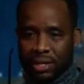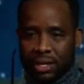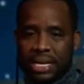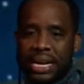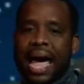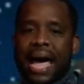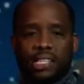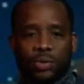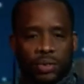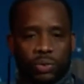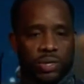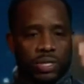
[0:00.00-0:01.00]

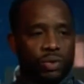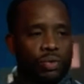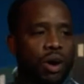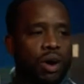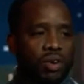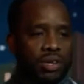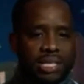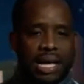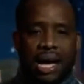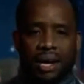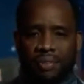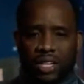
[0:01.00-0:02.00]
Nazareth was the wrong
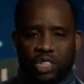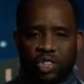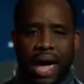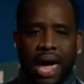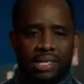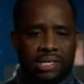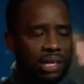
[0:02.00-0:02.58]
side of the tracks.